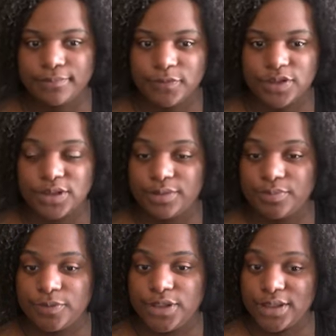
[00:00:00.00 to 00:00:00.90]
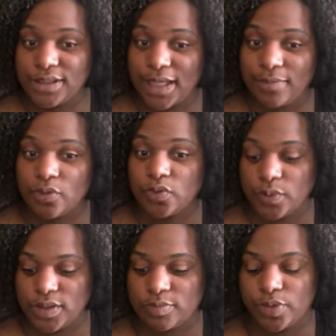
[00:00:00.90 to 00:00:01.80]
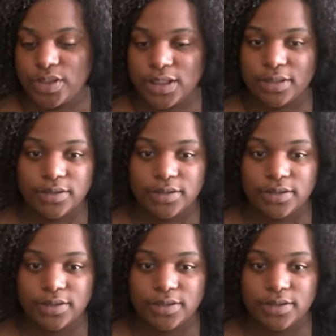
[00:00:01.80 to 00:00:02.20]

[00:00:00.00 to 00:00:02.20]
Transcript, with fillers: It's disabled when sprinting,